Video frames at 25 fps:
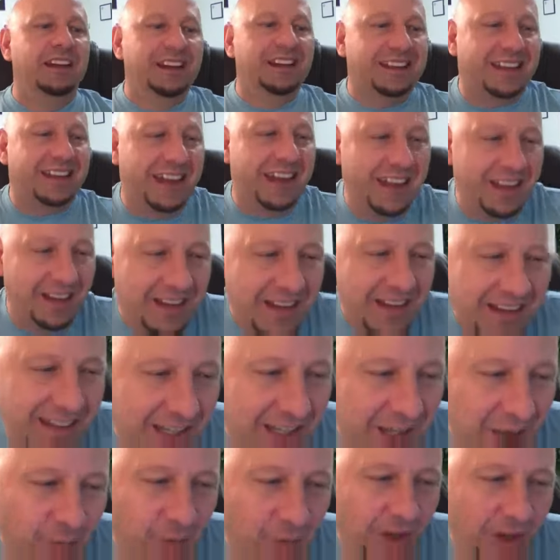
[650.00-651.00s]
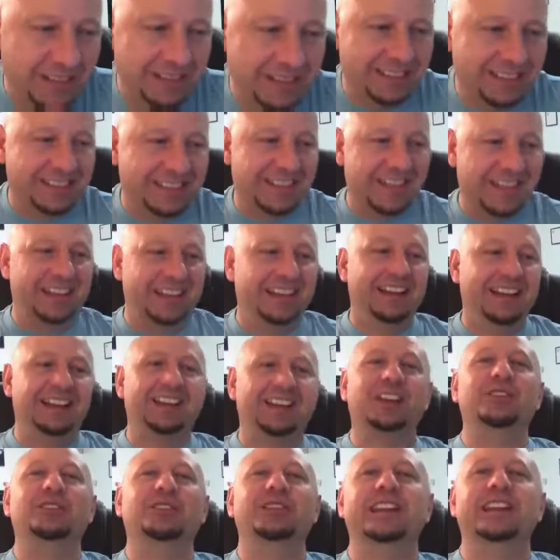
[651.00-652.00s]
Kim Wilton said,
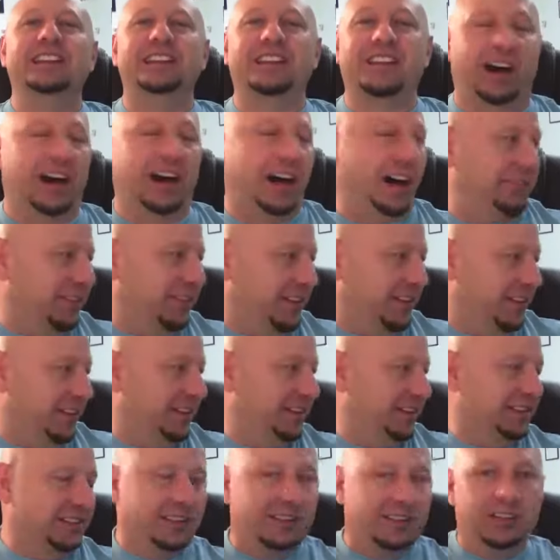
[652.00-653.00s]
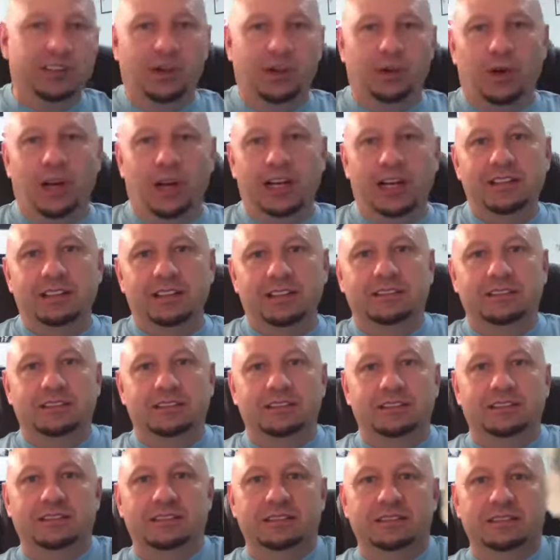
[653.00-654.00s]
you need coffee. You know what?
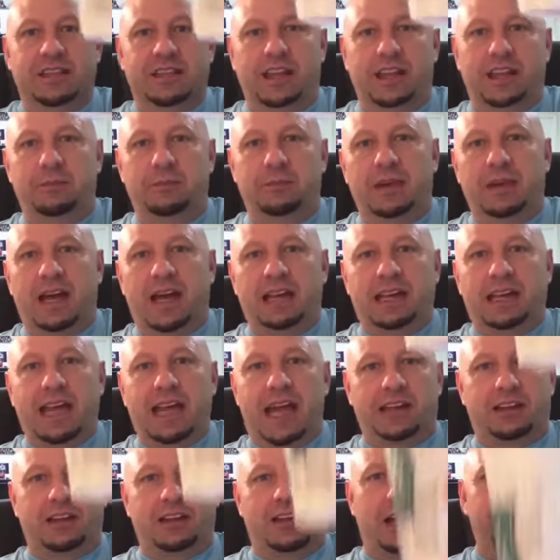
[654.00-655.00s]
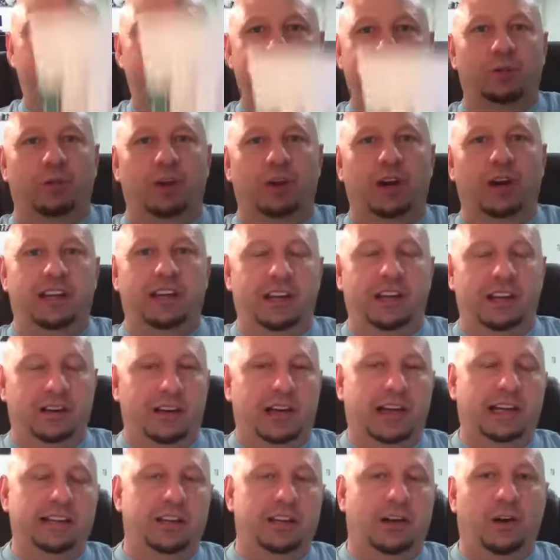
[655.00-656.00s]
Kim, I got coffee right here.
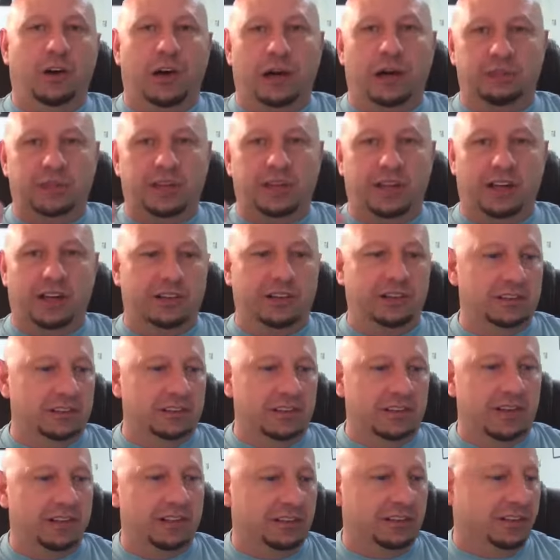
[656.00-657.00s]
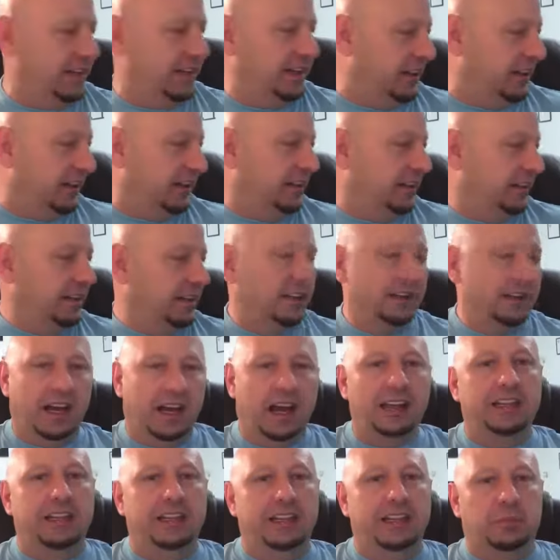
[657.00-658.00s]
I know I'm tired, long day.
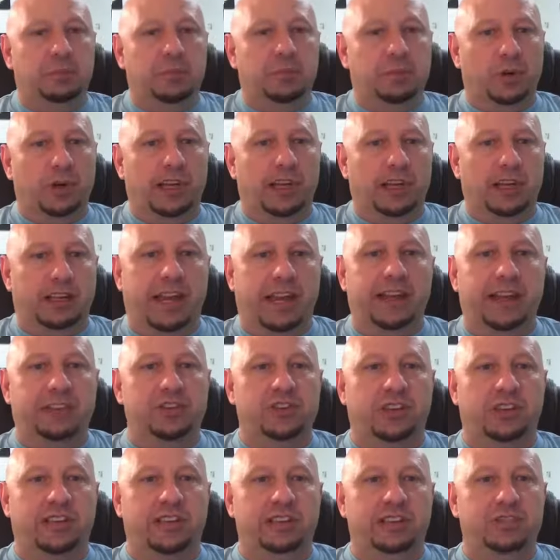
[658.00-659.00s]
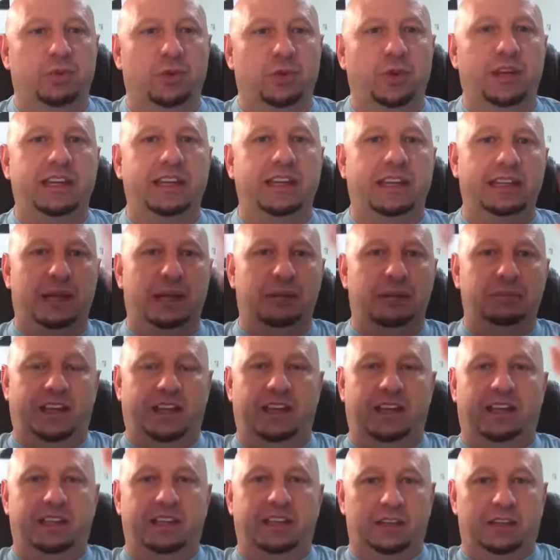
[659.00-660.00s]
I need a break. Actually, this weekend I'm
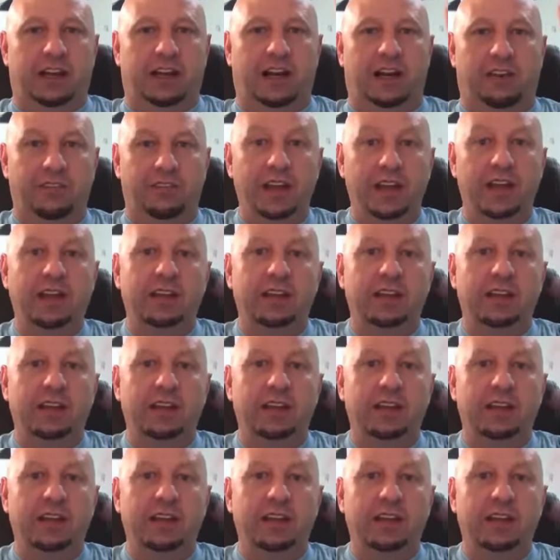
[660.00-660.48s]
taking off.